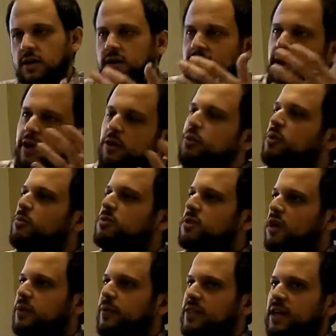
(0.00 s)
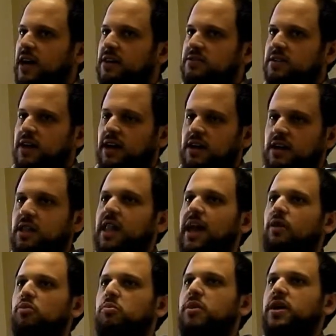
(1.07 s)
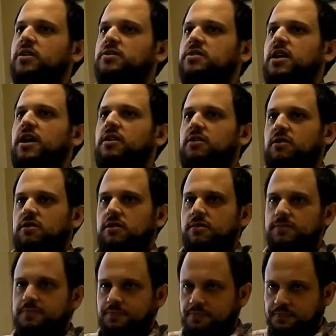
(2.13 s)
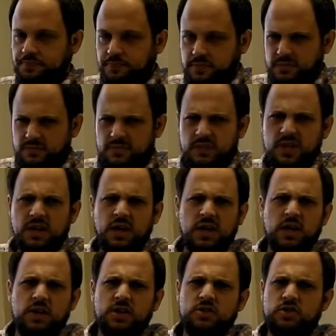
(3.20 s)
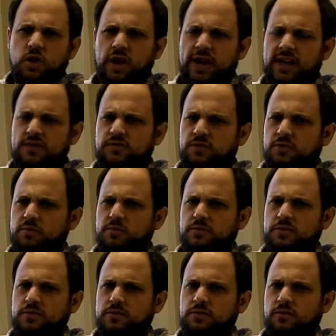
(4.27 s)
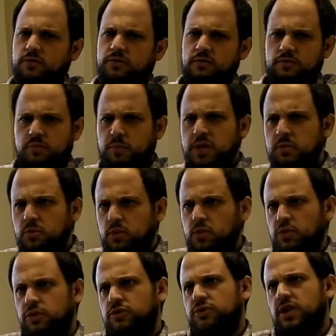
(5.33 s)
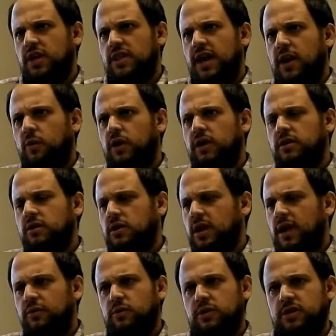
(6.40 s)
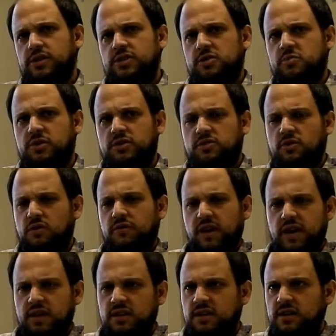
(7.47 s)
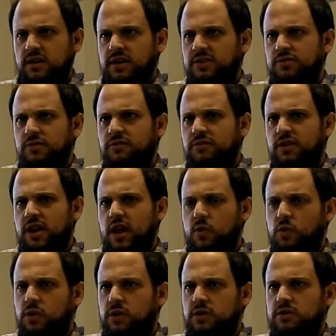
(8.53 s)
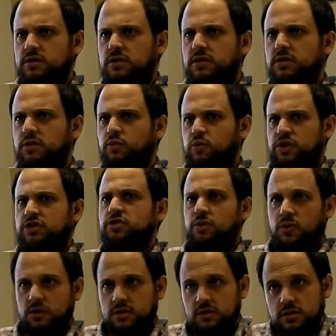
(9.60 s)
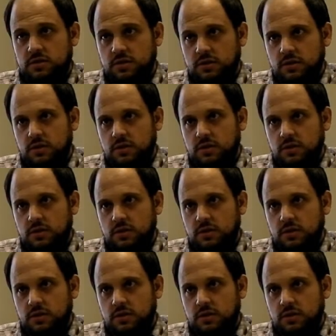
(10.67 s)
Now I hear people talking about that as like a cloud-based editor. So I guess for people who are using it that way, the cloud really just means sort of anything, any sort of networked resource.